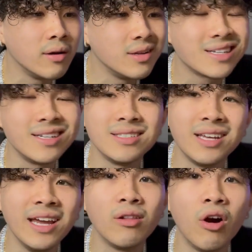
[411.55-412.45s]
It's gonna
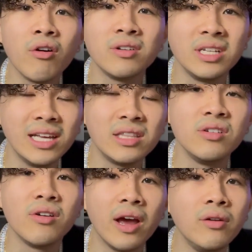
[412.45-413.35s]
take longer to get to
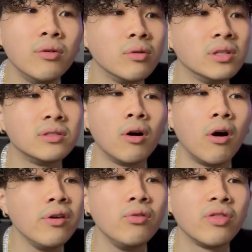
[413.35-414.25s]
your end goal because
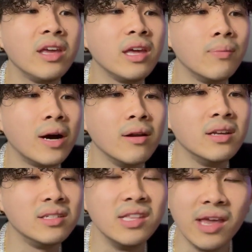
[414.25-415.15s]
all you're thinking about
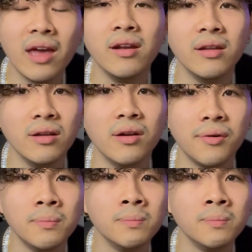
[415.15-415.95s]
is the end, you know?